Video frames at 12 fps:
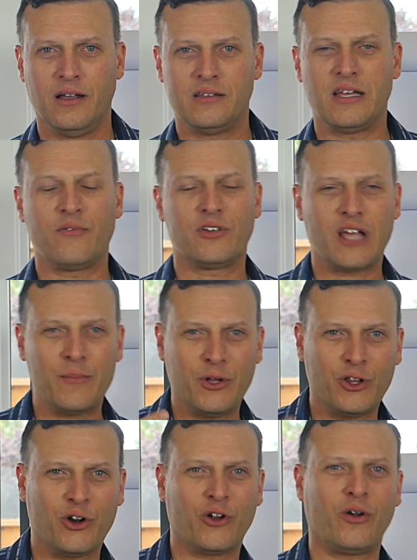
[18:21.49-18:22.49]
is every time
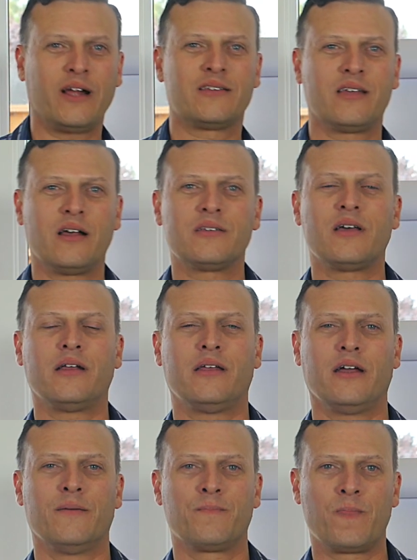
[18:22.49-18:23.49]
you learn a great sales
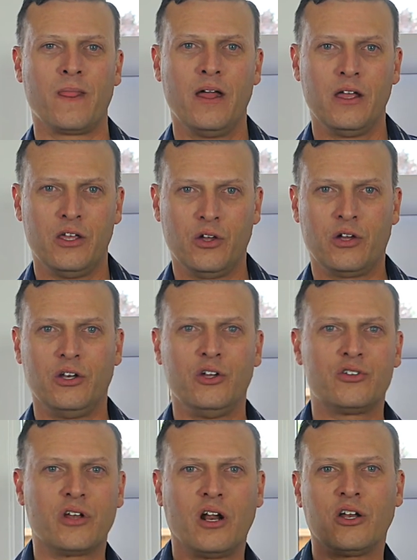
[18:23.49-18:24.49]
idea, you can
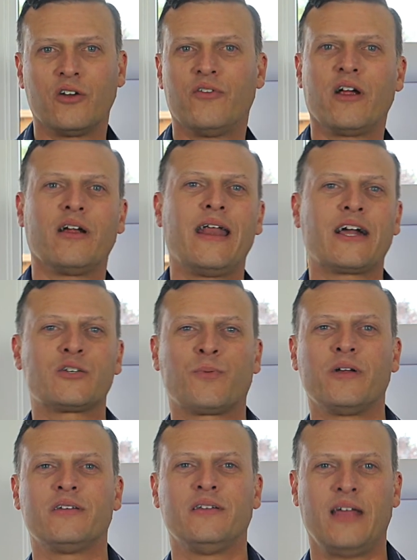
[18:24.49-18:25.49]
use it on your very next
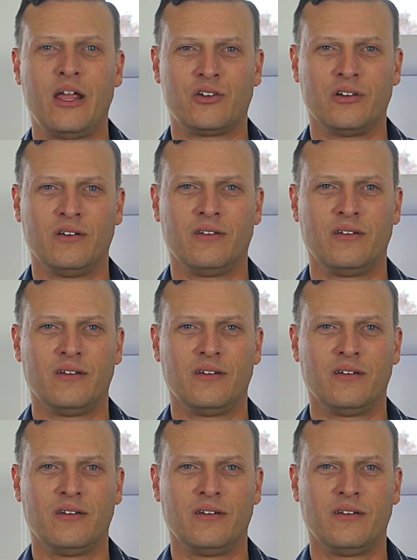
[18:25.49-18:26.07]
presentation.